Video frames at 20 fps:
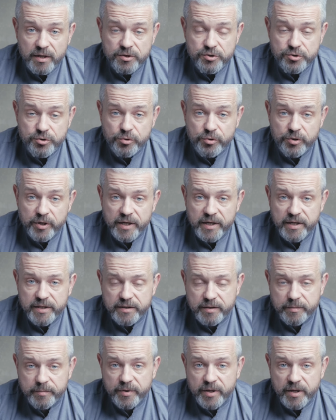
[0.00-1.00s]
to create
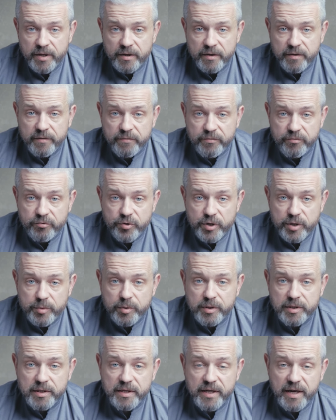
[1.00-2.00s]
them
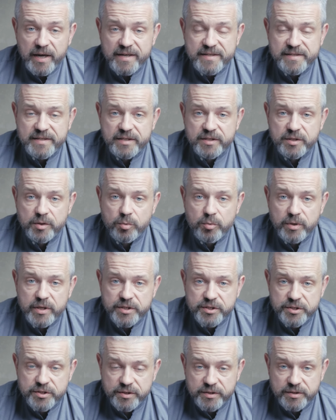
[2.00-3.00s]
frequently asked
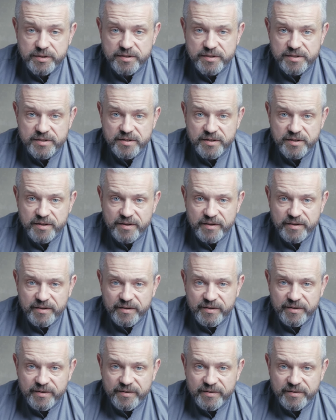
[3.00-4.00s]
questions,
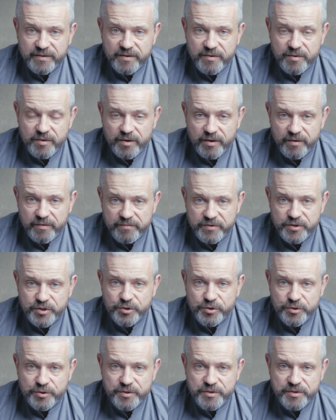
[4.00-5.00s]

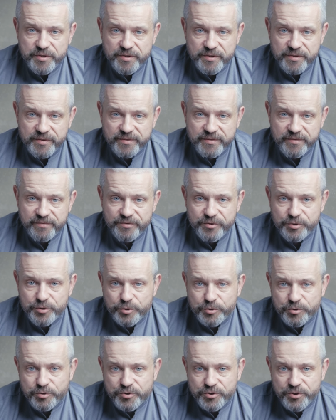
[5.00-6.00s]
videos. Video
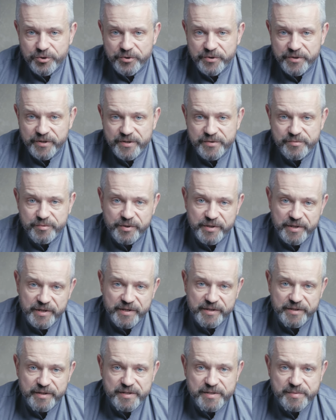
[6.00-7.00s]
tutorials when I
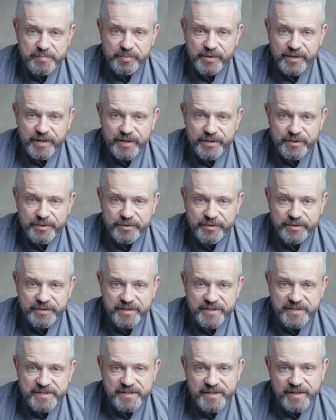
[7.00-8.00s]
can explain all
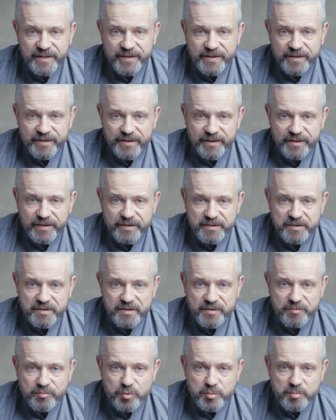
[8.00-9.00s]
this, and
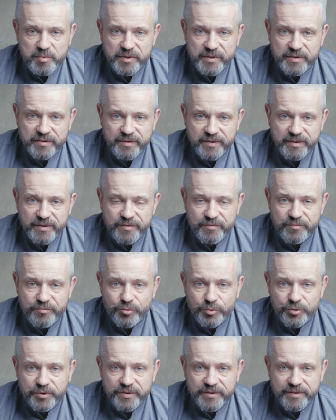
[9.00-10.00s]
it would be
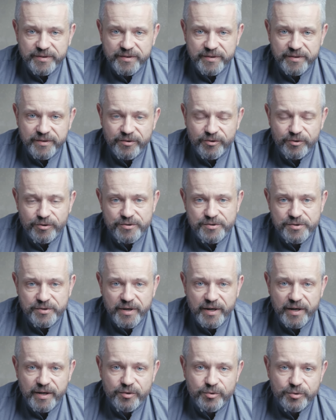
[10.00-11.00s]
fun. Also,
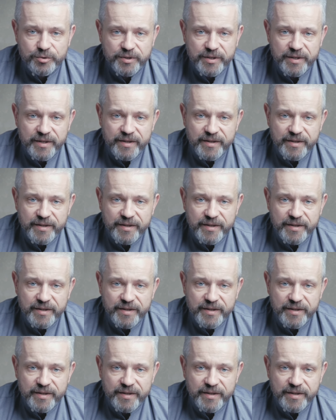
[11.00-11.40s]
I could